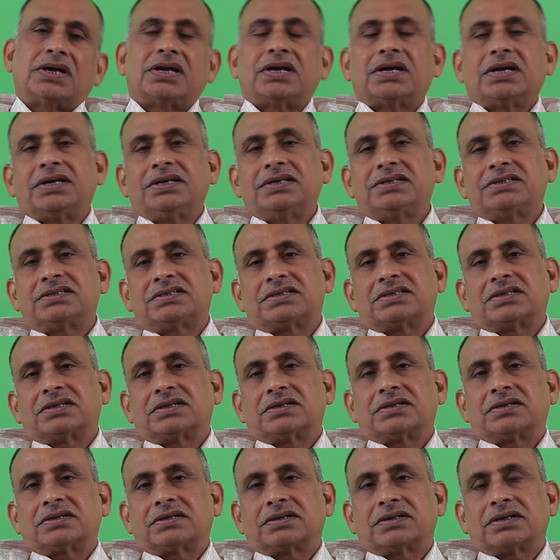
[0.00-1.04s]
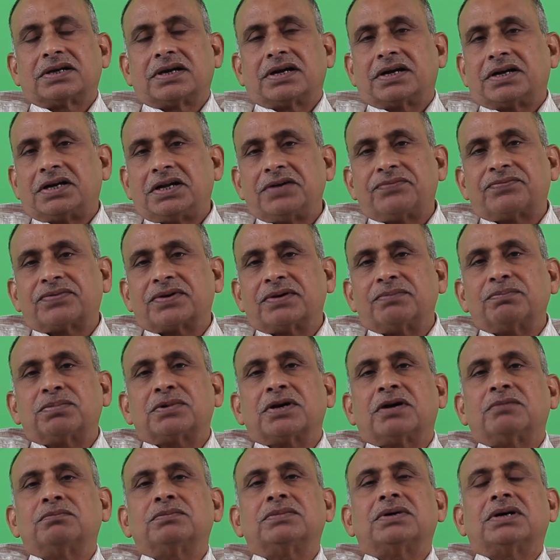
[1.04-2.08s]
is different
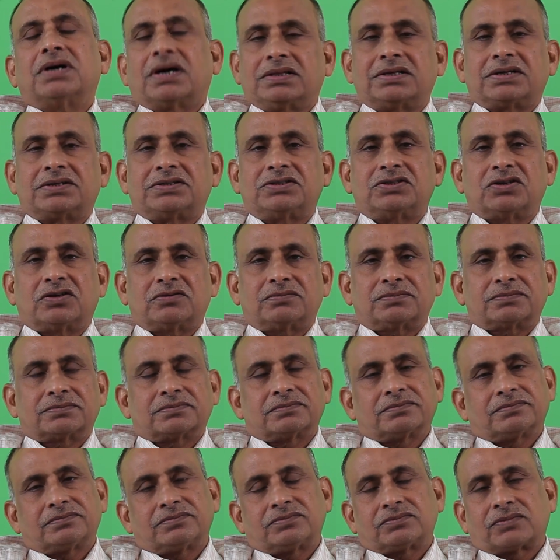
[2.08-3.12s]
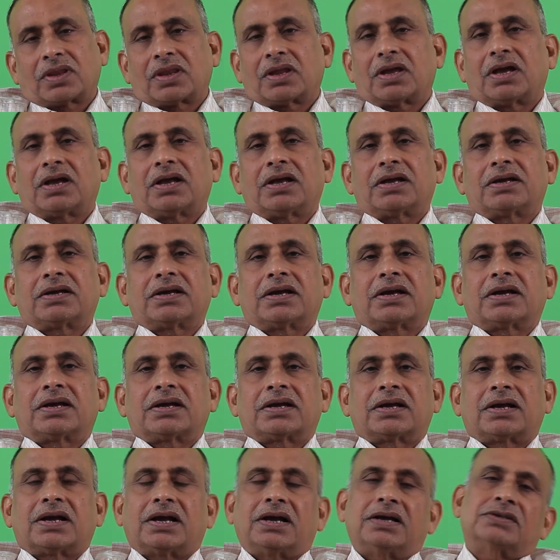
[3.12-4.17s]
from other job.
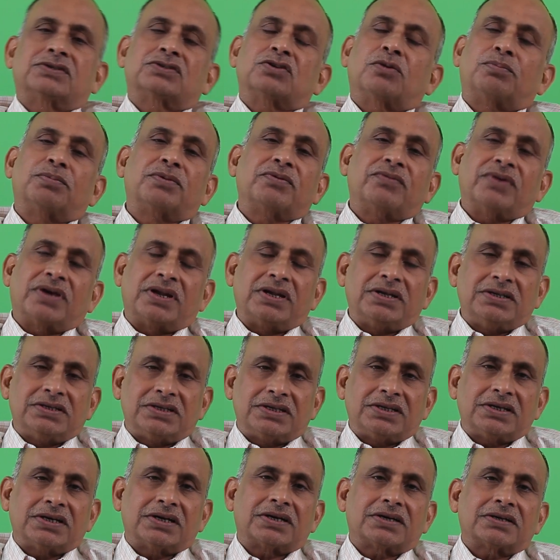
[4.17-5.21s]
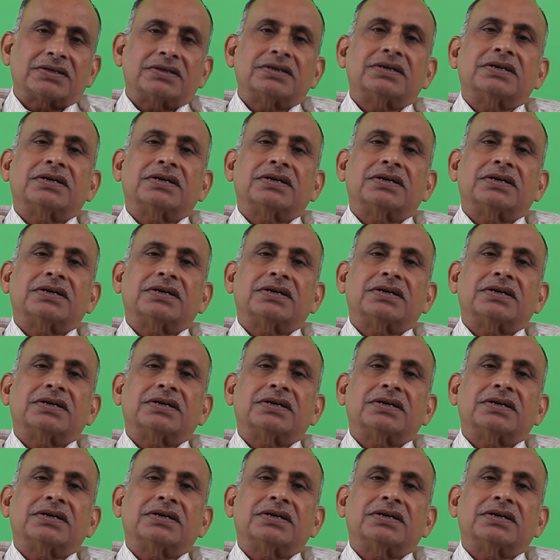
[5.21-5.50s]
A software engineer,